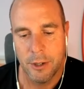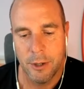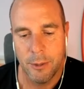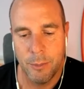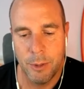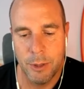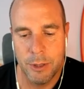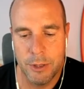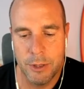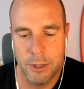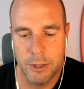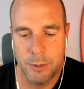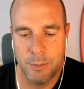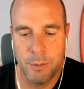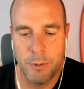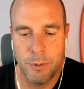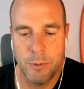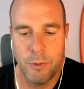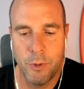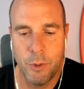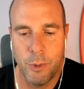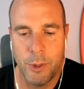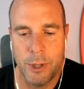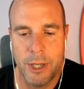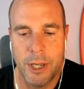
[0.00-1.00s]
But just
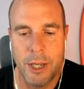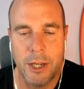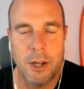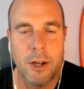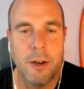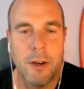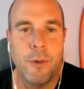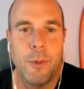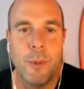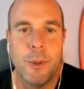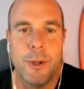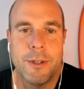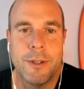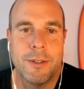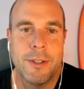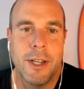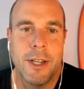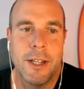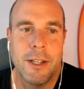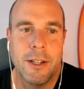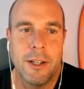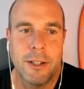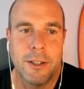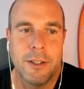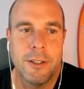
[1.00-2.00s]
before we kick off, I want to
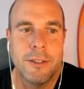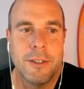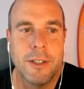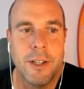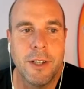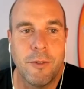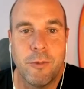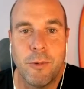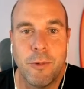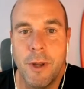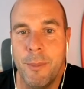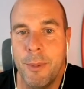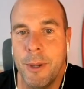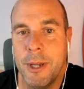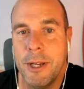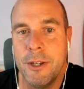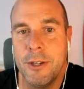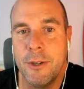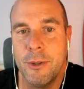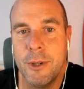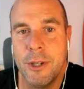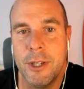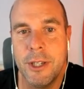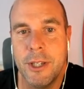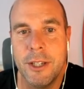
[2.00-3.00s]
say, like, the stuff we've been
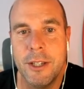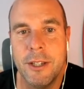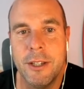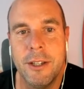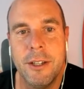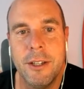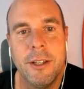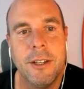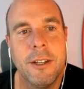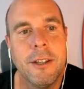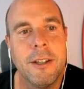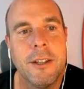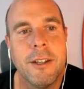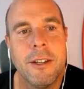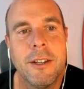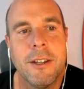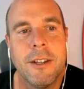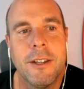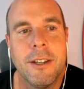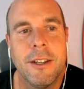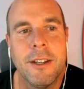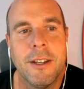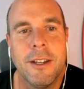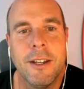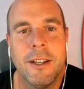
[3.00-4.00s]
doing
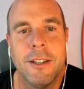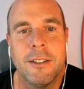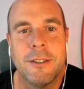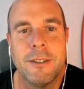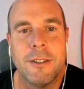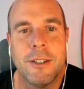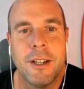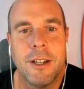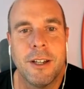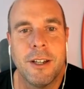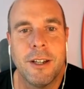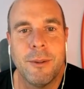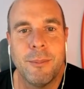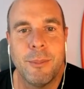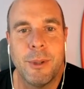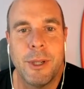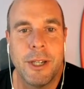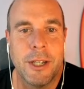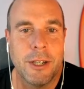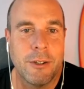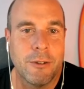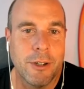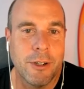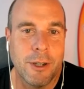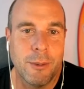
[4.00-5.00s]
has been
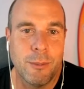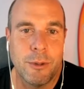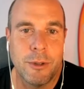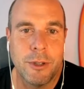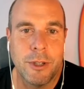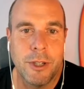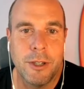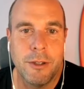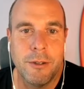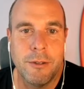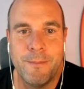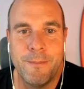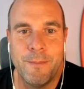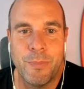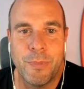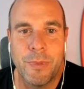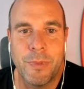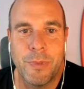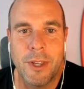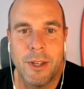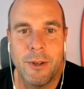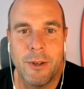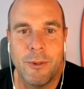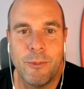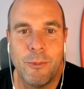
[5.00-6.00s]
incredible.
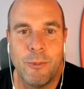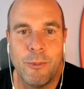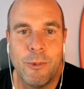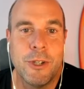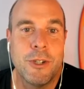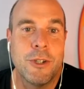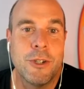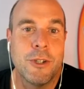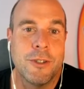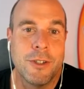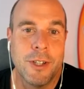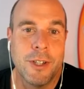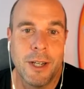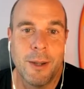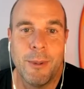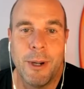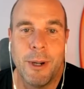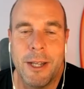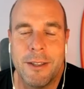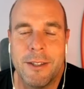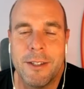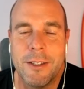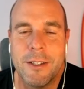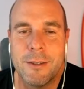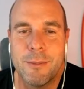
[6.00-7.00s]
We should
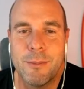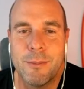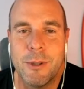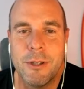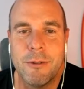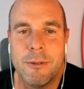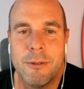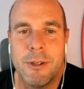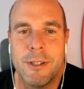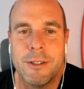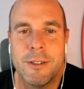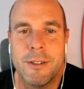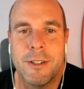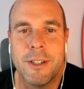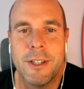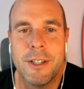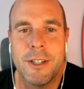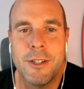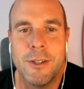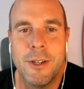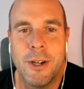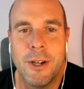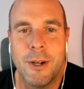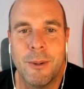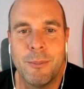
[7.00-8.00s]
celebrate this, but recently
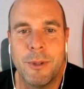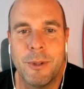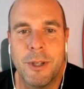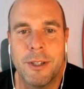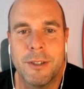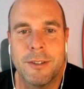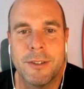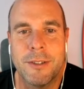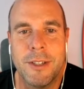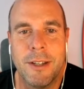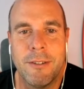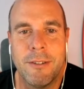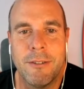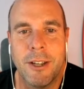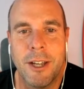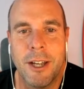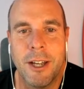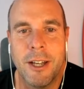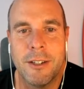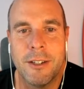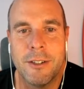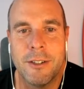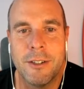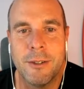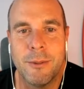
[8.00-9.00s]
you helped us
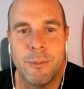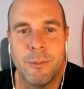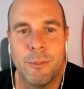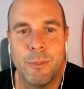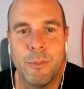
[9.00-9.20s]
navigate to